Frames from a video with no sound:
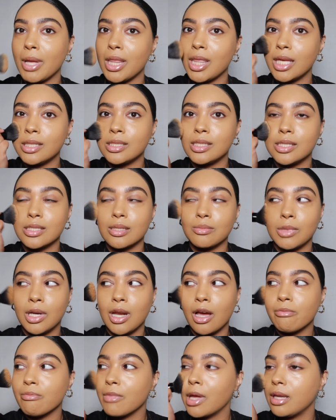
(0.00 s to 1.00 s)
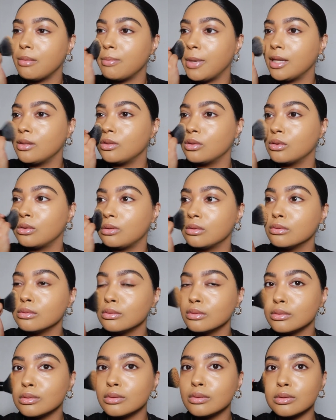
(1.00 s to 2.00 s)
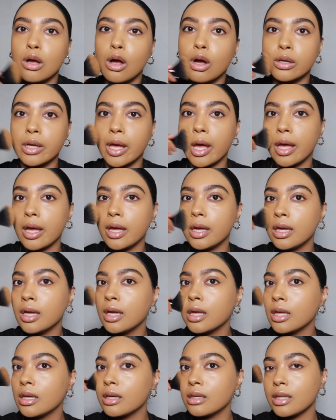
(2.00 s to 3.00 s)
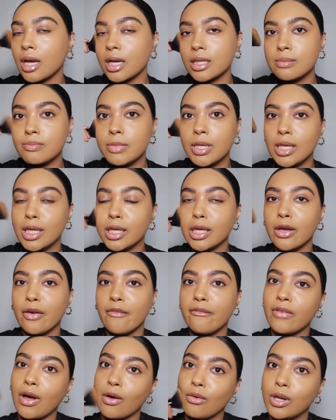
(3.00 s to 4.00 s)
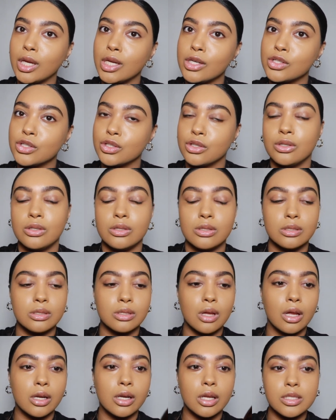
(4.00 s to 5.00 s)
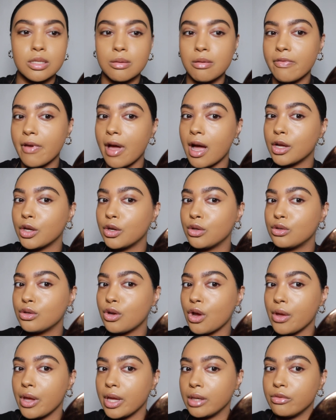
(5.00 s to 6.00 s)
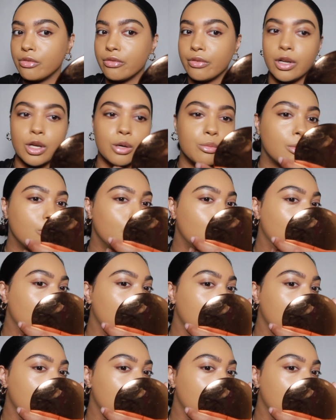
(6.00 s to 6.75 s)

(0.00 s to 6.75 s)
by the end of this I'm gonna have my headband on. Okay, that is me, foundation done. To be fair, I could go in with a little bit more